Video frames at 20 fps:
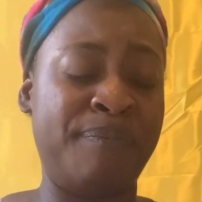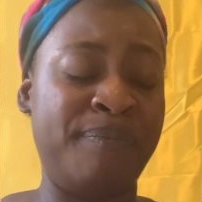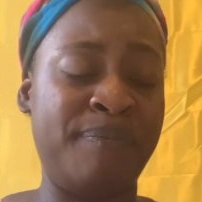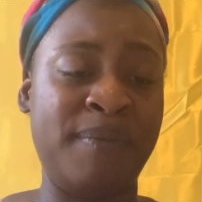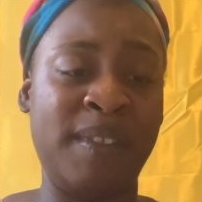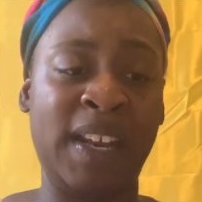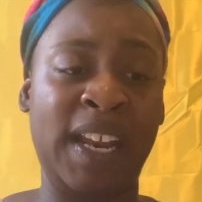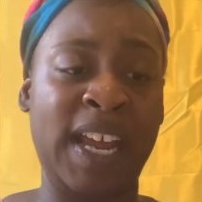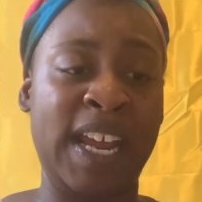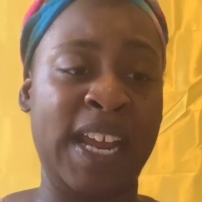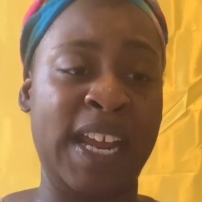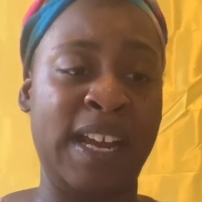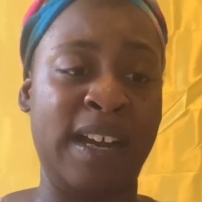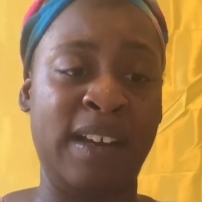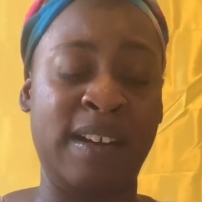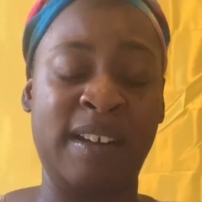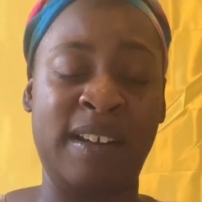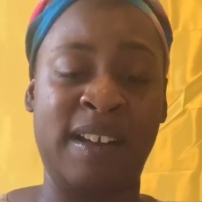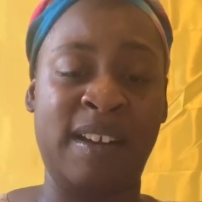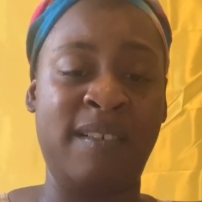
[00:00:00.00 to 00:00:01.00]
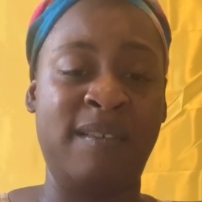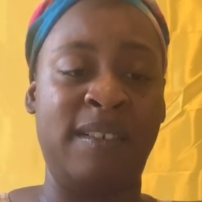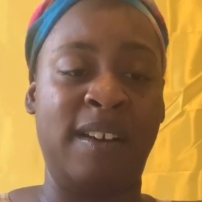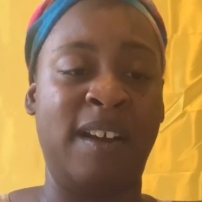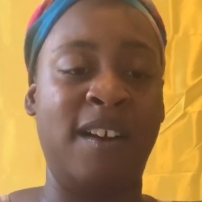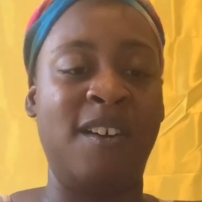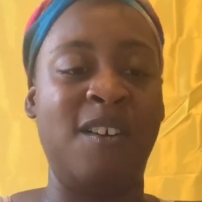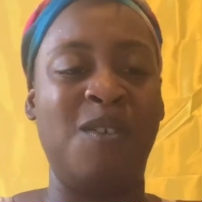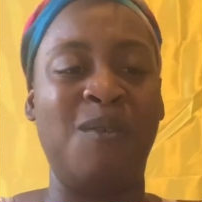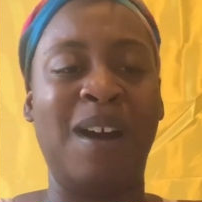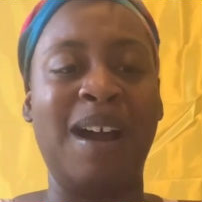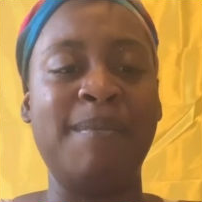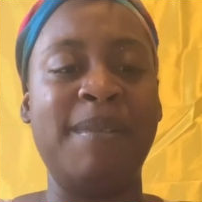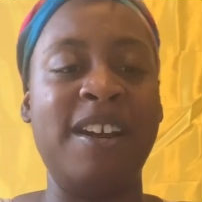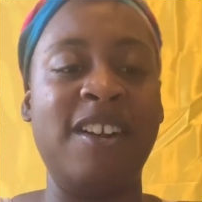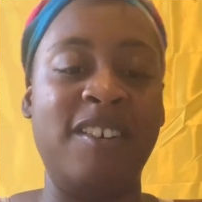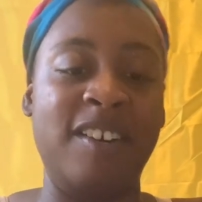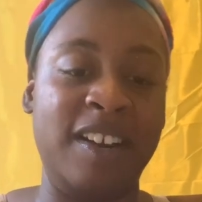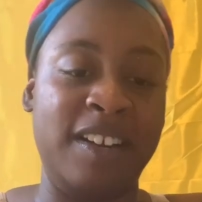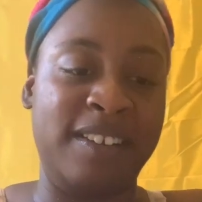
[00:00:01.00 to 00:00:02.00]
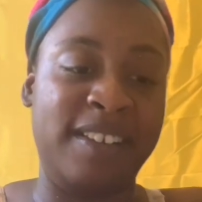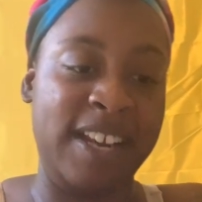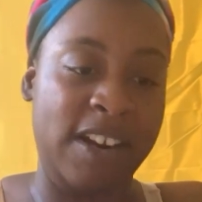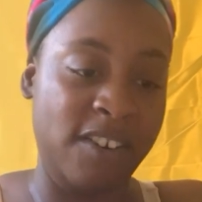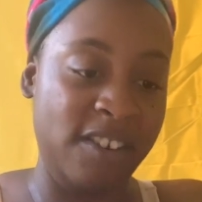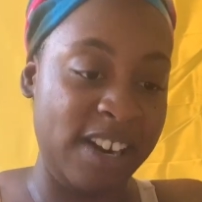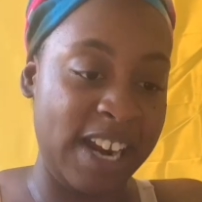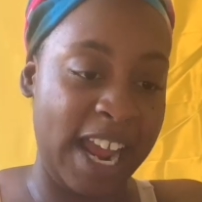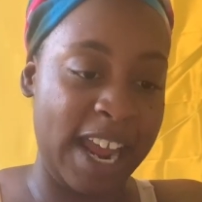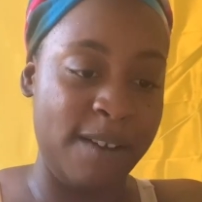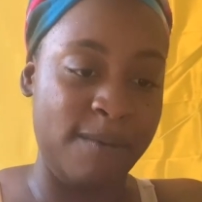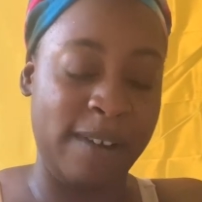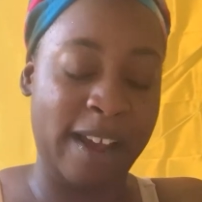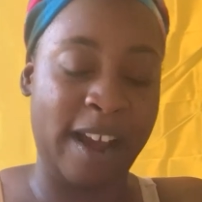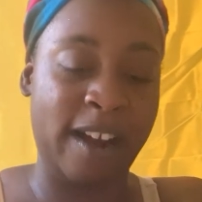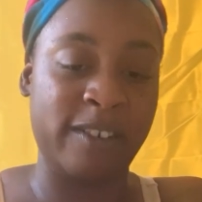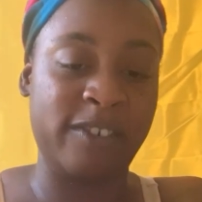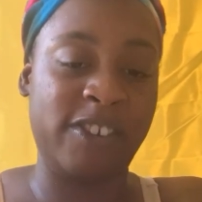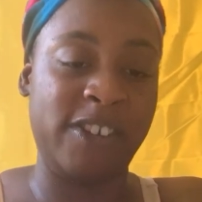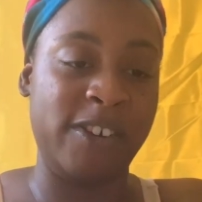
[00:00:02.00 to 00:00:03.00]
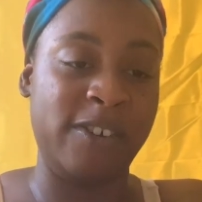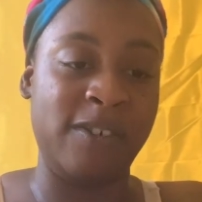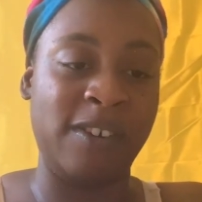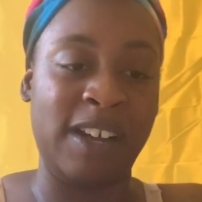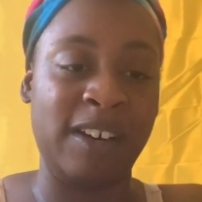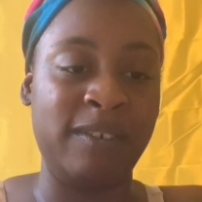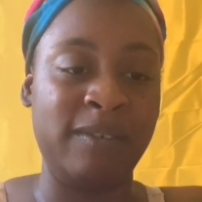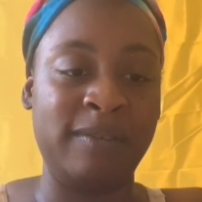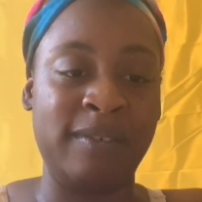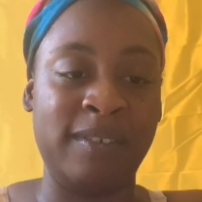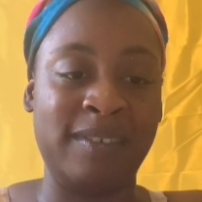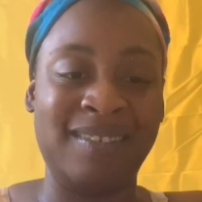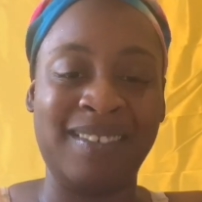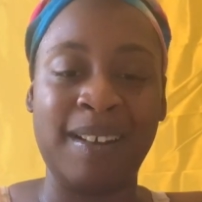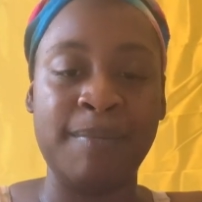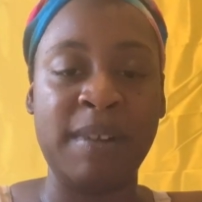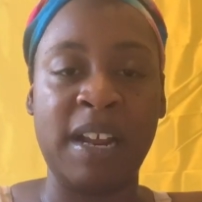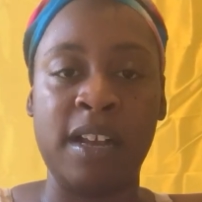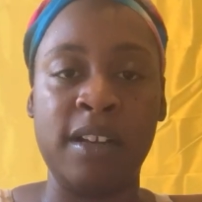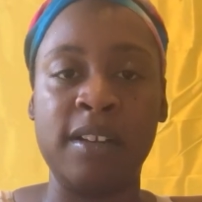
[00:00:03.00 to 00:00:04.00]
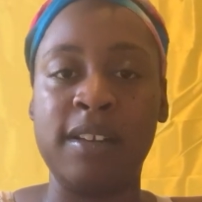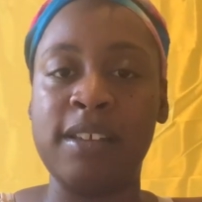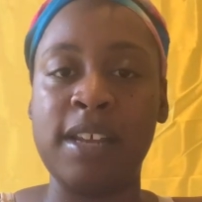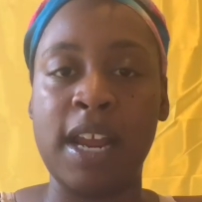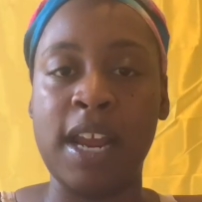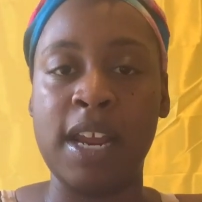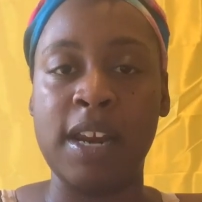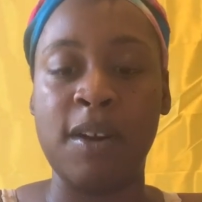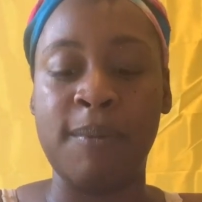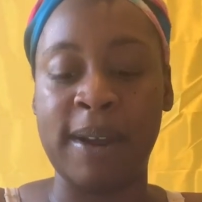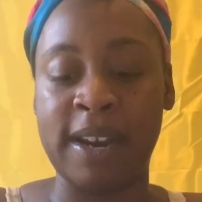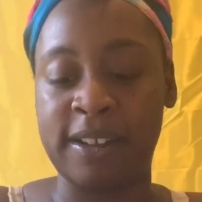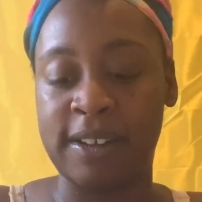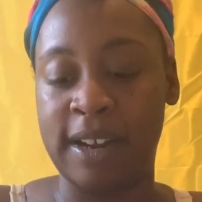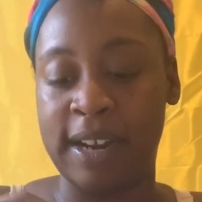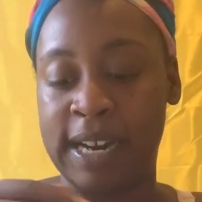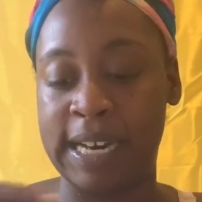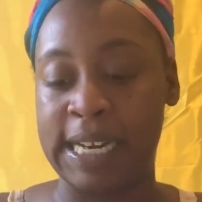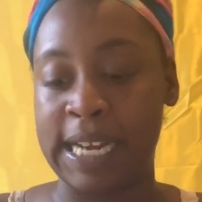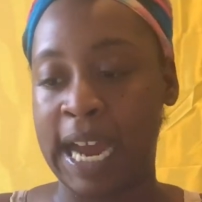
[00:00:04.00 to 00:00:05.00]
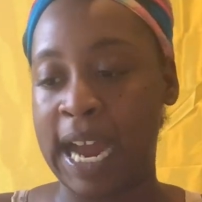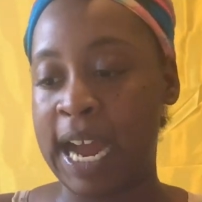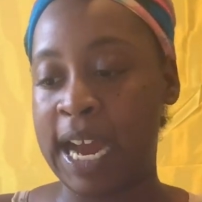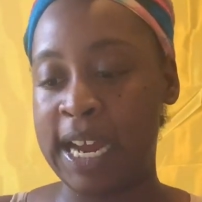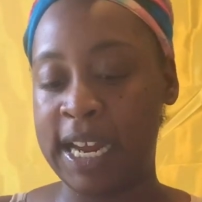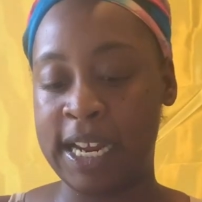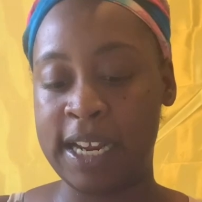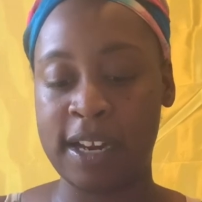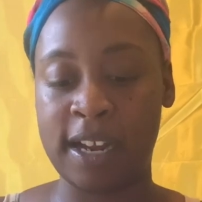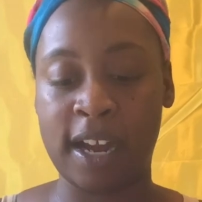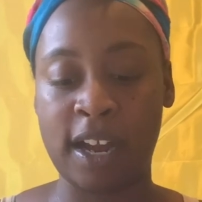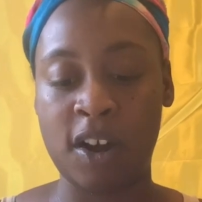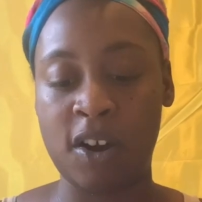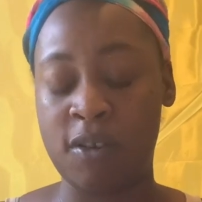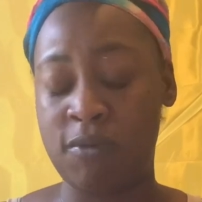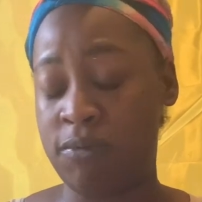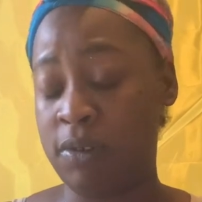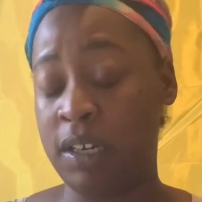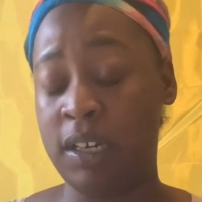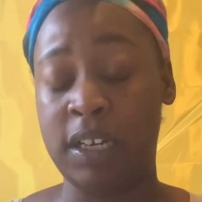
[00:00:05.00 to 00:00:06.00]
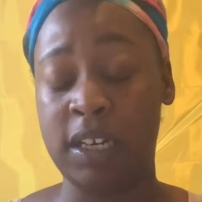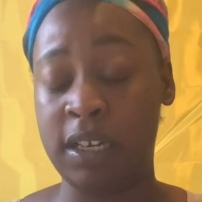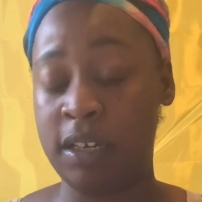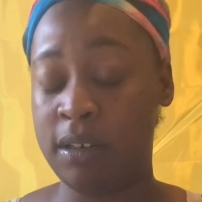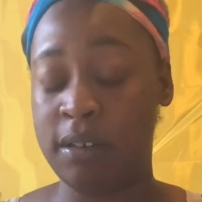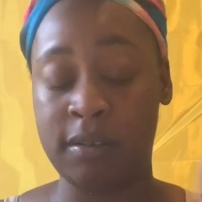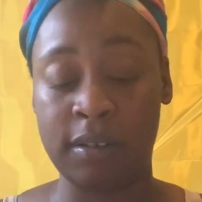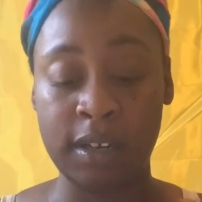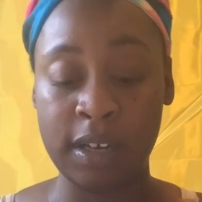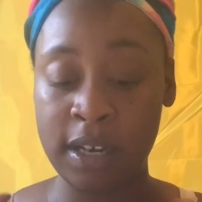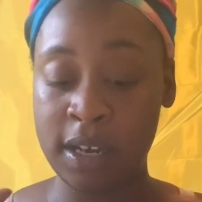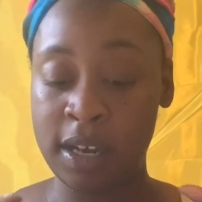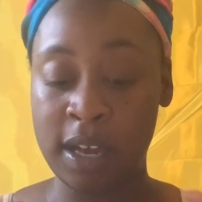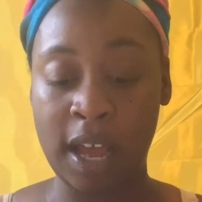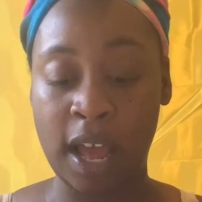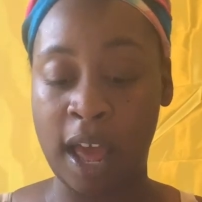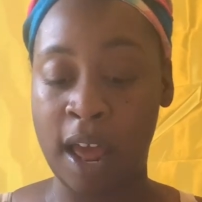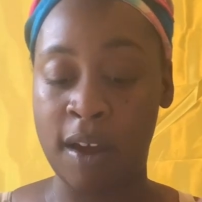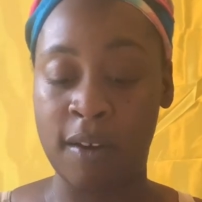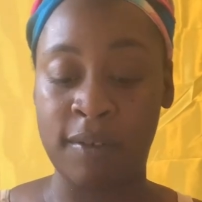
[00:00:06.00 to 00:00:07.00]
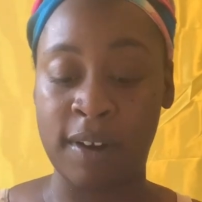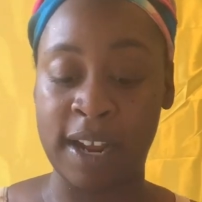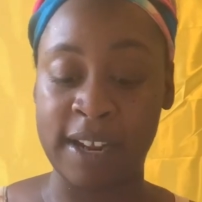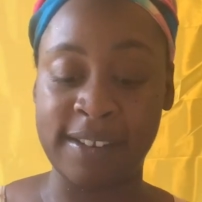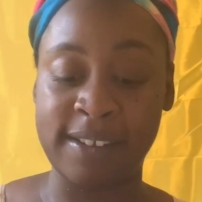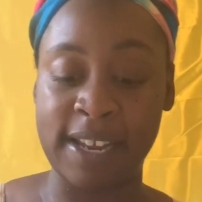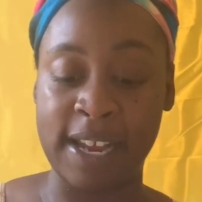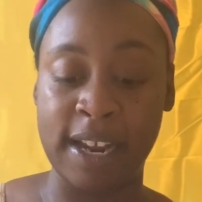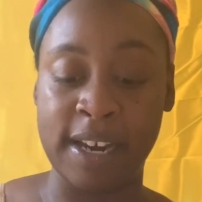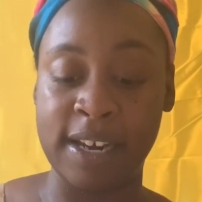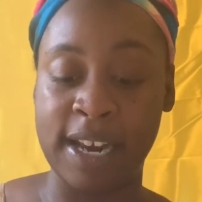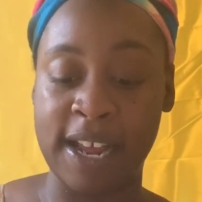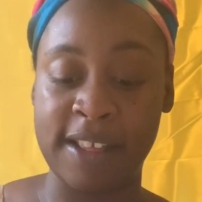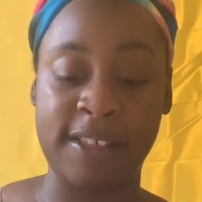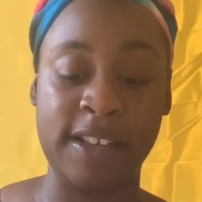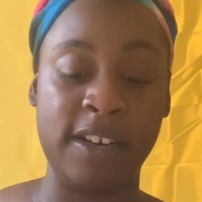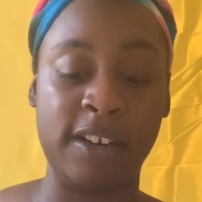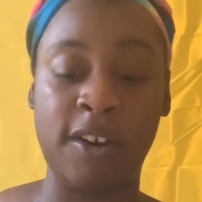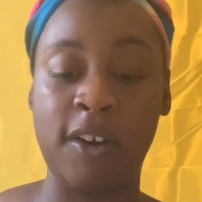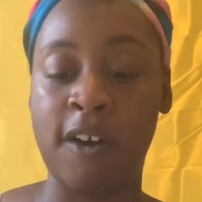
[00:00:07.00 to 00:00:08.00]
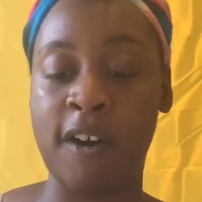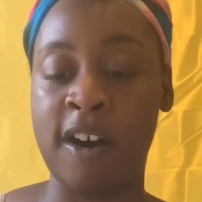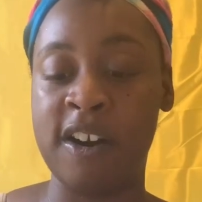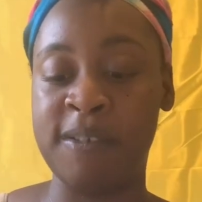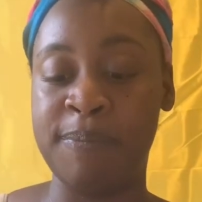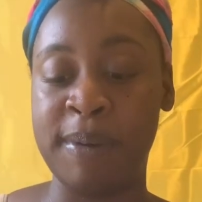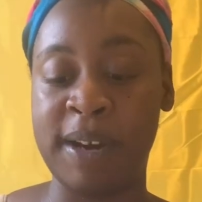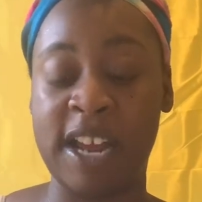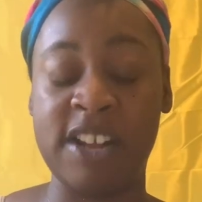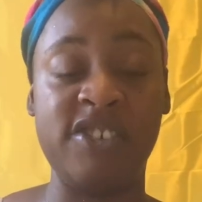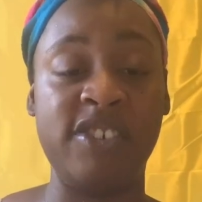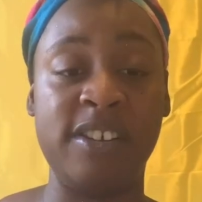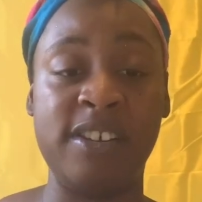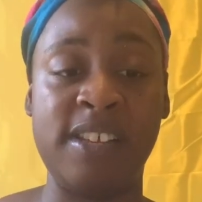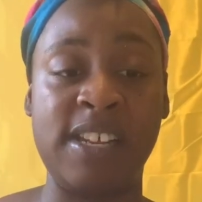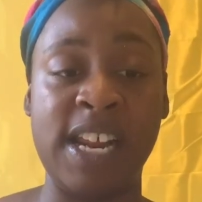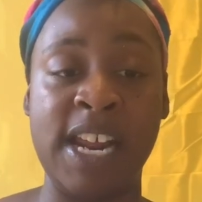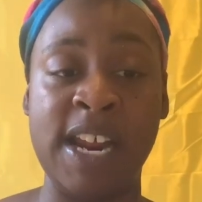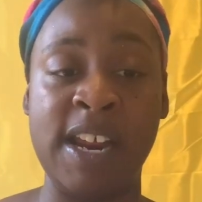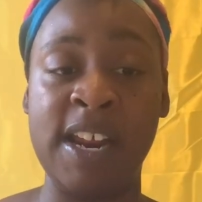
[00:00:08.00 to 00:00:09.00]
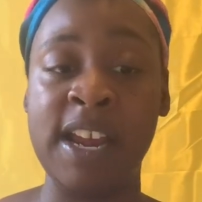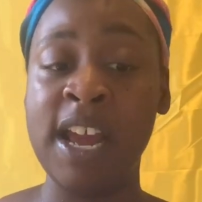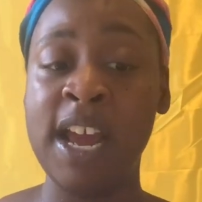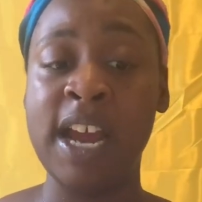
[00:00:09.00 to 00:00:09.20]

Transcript: like, I don't know, why am I here to deteriorate without you? I'm not saying nobody's gonna die. I hope, really, I don't like seeing death in the cards, but I just see